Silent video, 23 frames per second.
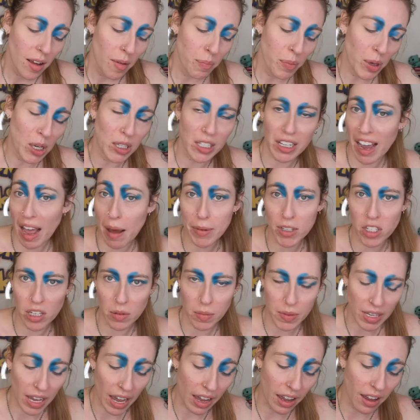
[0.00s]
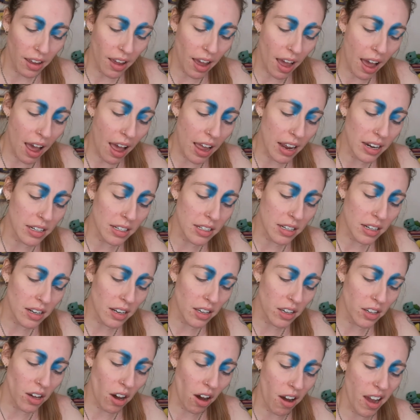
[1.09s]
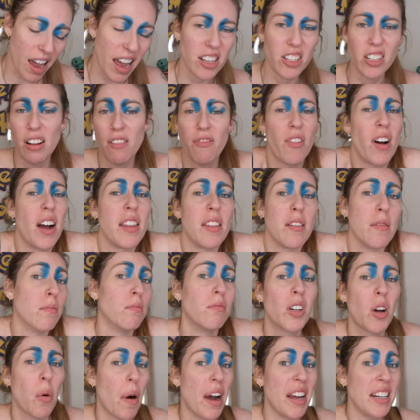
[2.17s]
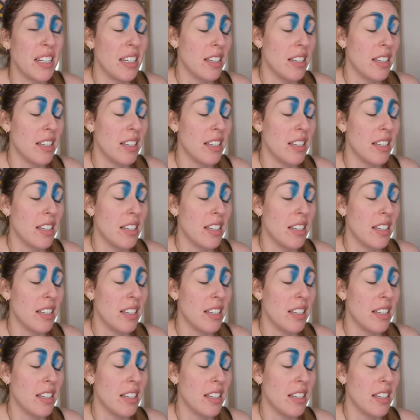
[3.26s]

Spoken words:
because I am a cheapskate and I actually find them quite